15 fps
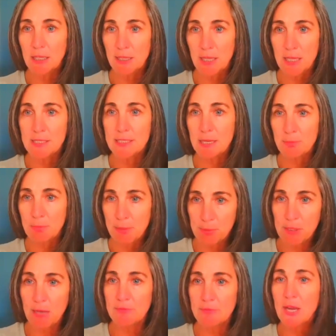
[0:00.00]
and then send
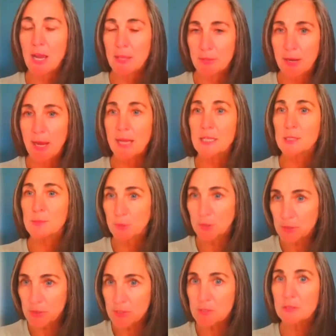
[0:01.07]
people off to other
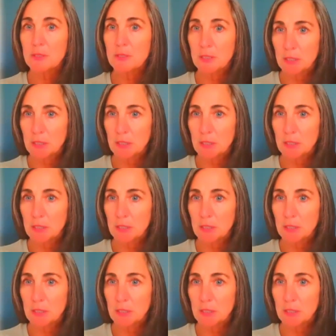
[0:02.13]
experts,